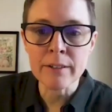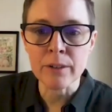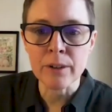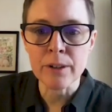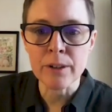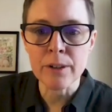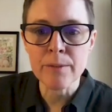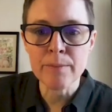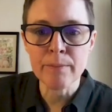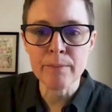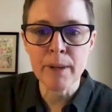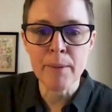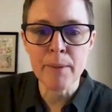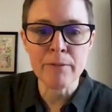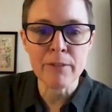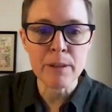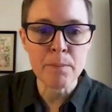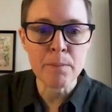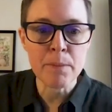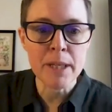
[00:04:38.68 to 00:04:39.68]
or
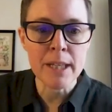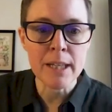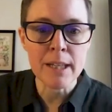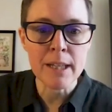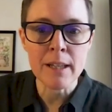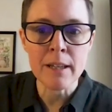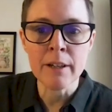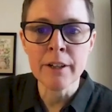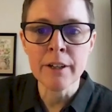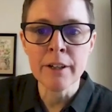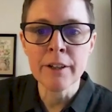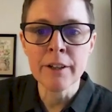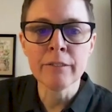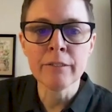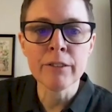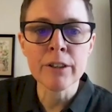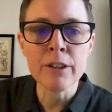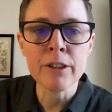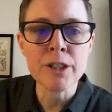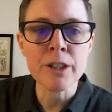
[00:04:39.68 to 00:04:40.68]
MVP
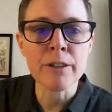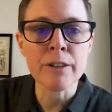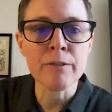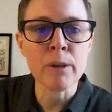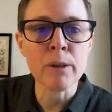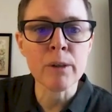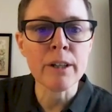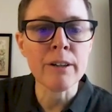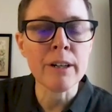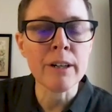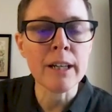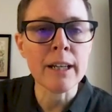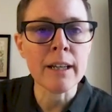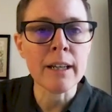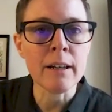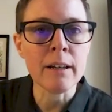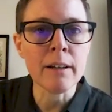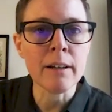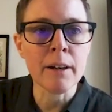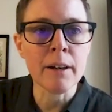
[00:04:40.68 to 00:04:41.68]
version, of what you
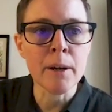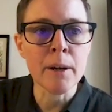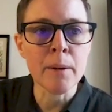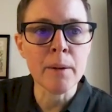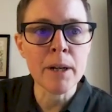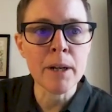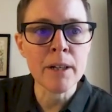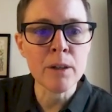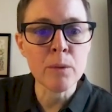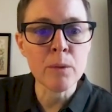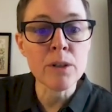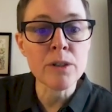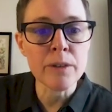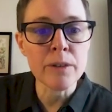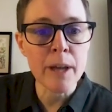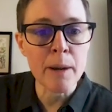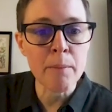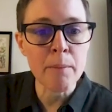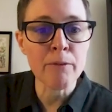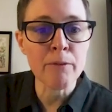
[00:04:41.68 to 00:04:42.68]
need. And you would
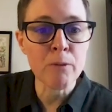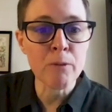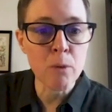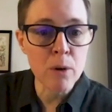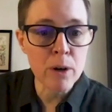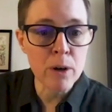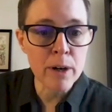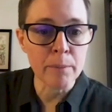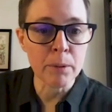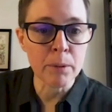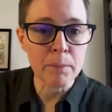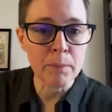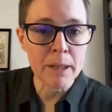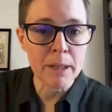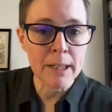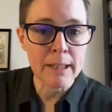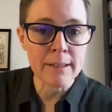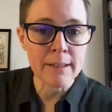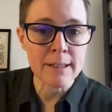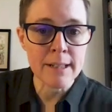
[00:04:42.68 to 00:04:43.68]
do that before
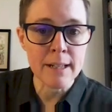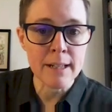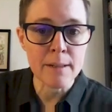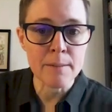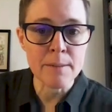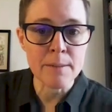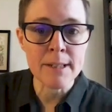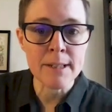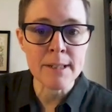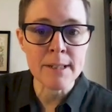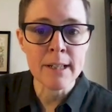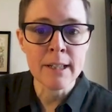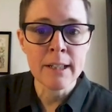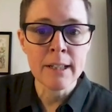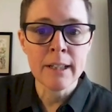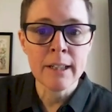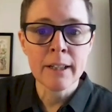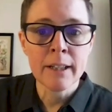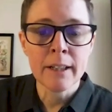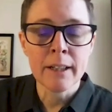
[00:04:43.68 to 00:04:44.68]
implementing a DAMS.
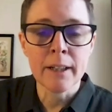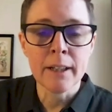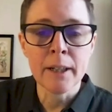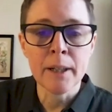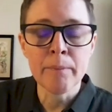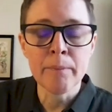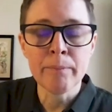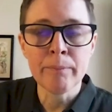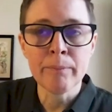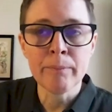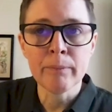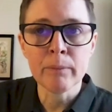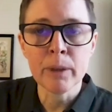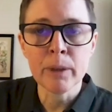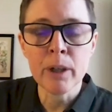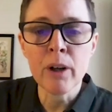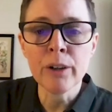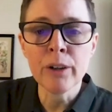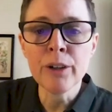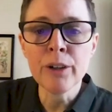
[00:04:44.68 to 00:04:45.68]

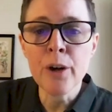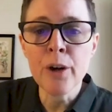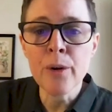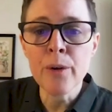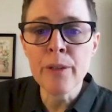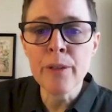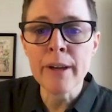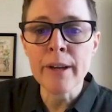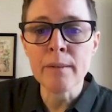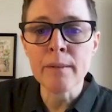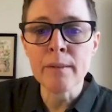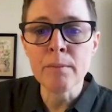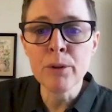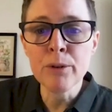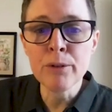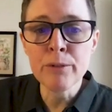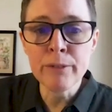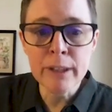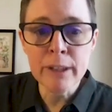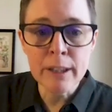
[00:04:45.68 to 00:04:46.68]
We all know that
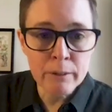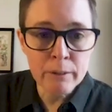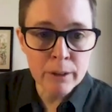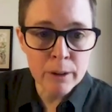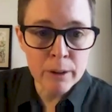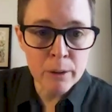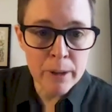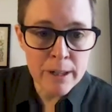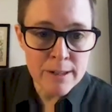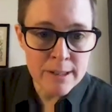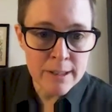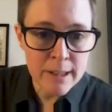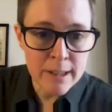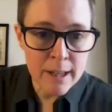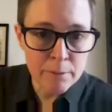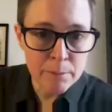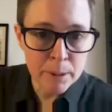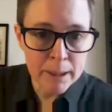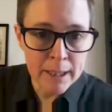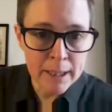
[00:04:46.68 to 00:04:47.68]
moving requires a
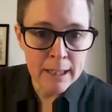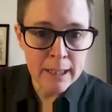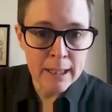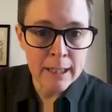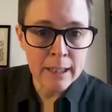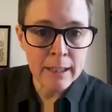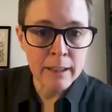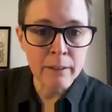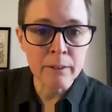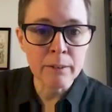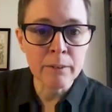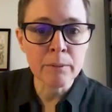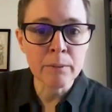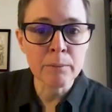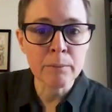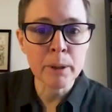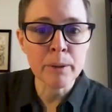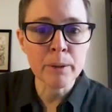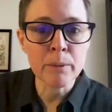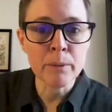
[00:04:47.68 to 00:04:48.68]
lot of planning,
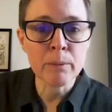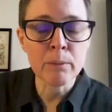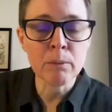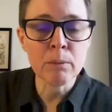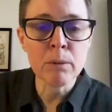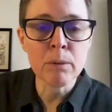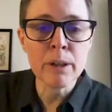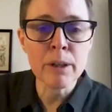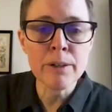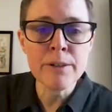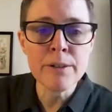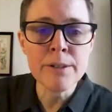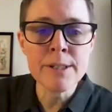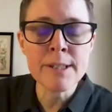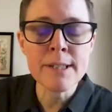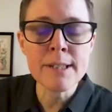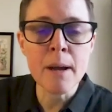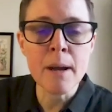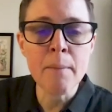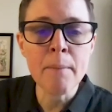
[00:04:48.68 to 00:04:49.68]
but what are
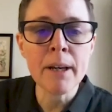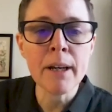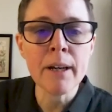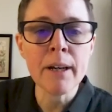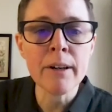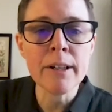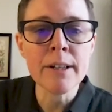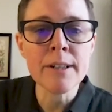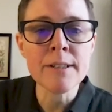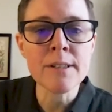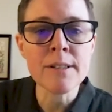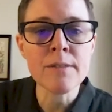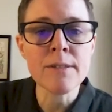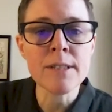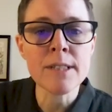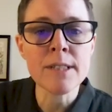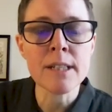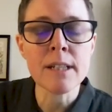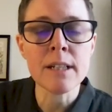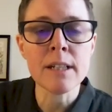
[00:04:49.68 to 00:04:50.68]
some areas
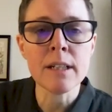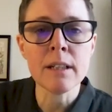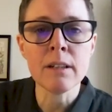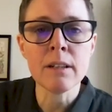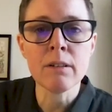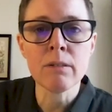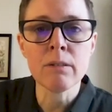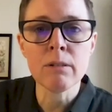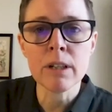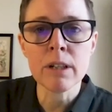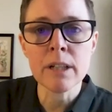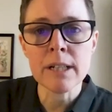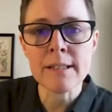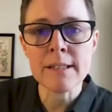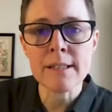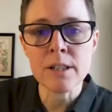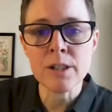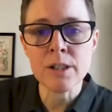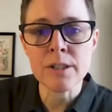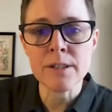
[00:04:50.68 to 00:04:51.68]
you've seen
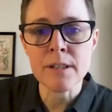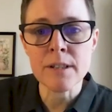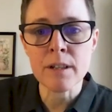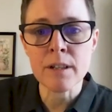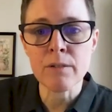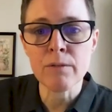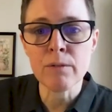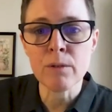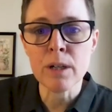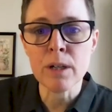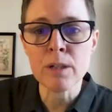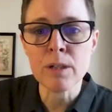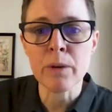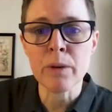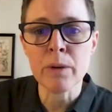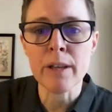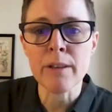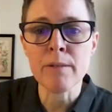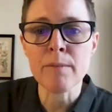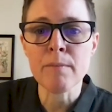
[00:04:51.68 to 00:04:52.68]
organizations that you've worked
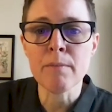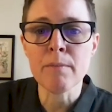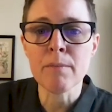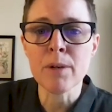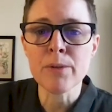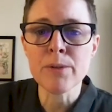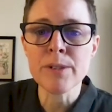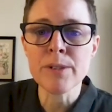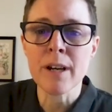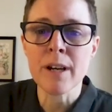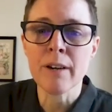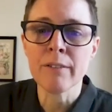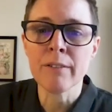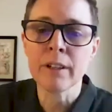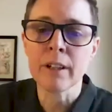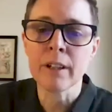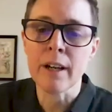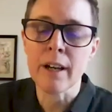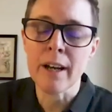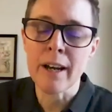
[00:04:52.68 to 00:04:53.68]
with most
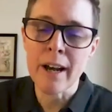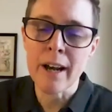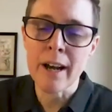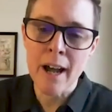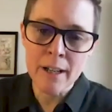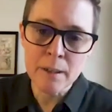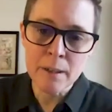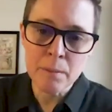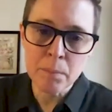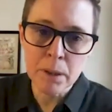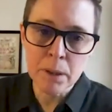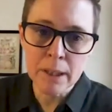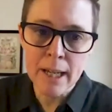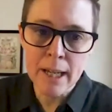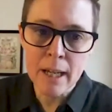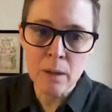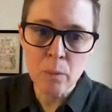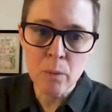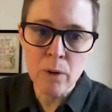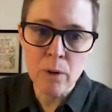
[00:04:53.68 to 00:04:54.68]
often not
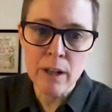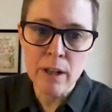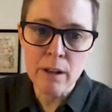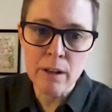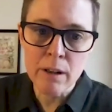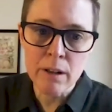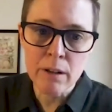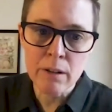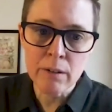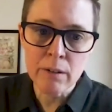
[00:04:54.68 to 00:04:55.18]
plan well